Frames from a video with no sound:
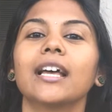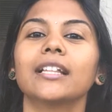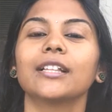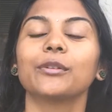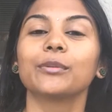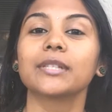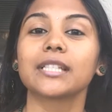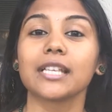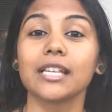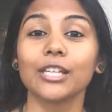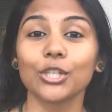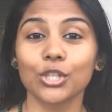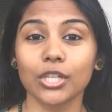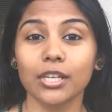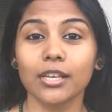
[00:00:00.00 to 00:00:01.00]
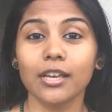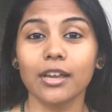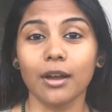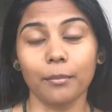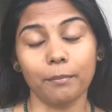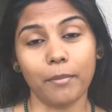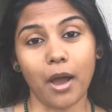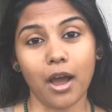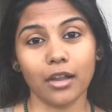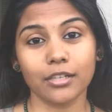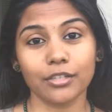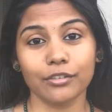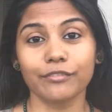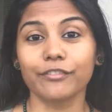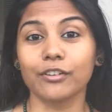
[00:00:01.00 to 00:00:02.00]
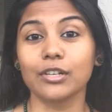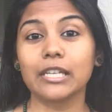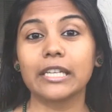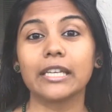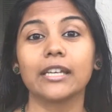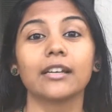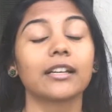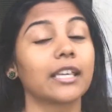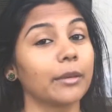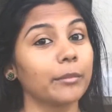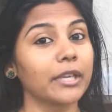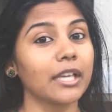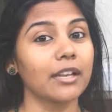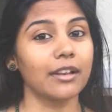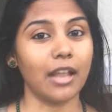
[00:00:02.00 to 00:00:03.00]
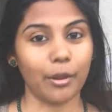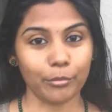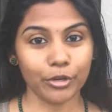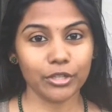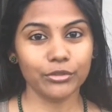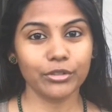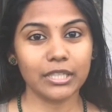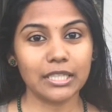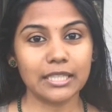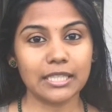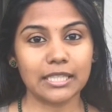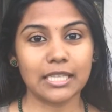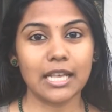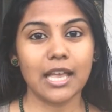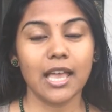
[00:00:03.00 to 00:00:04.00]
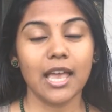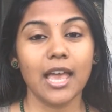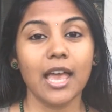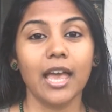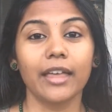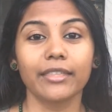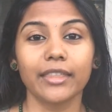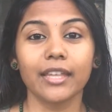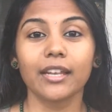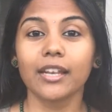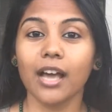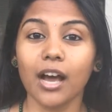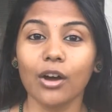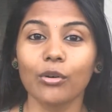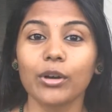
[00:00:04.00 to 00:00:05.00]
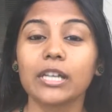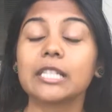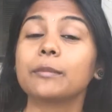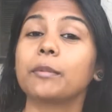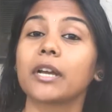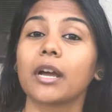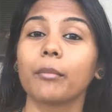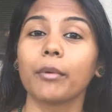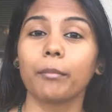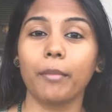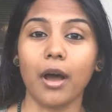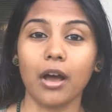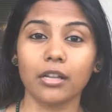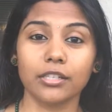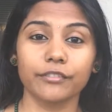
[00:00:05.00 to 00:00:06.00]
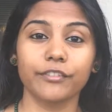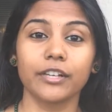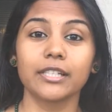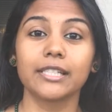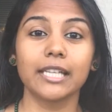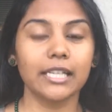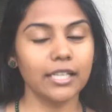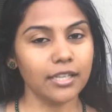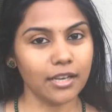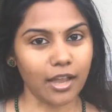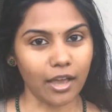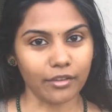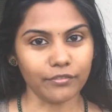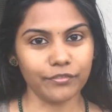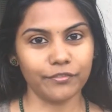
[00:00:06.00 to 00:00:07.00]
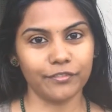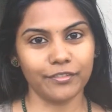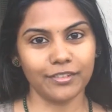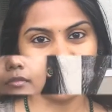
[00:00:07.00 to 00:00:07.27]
that was initially a part of only chemical laboratories and then now has become a part of our daily life.